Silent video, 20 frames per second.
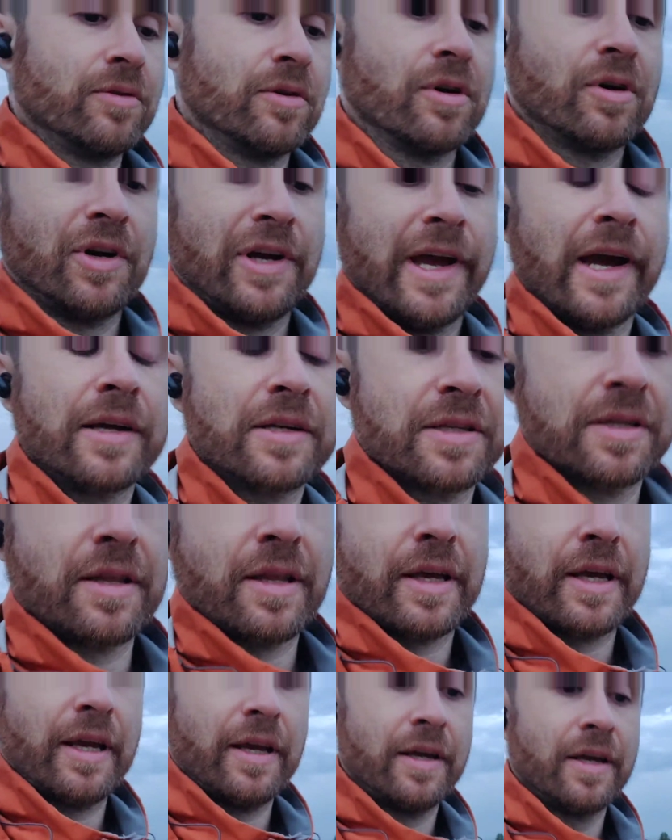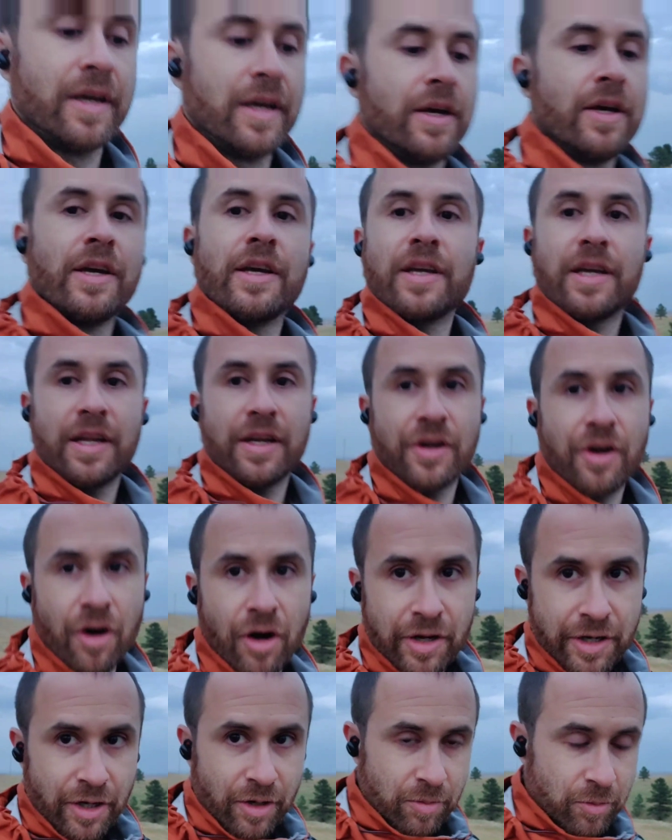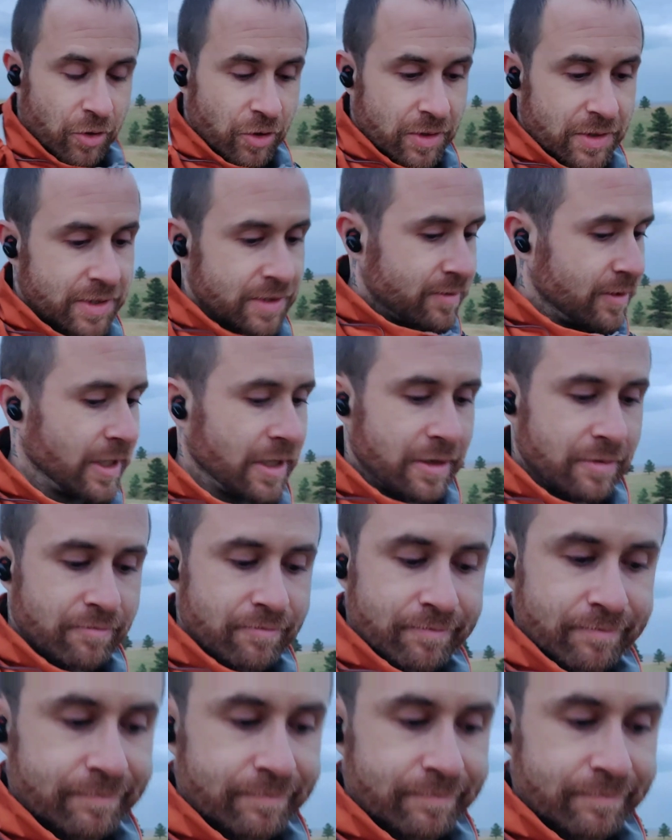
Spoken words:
or X3 in audiobooks, and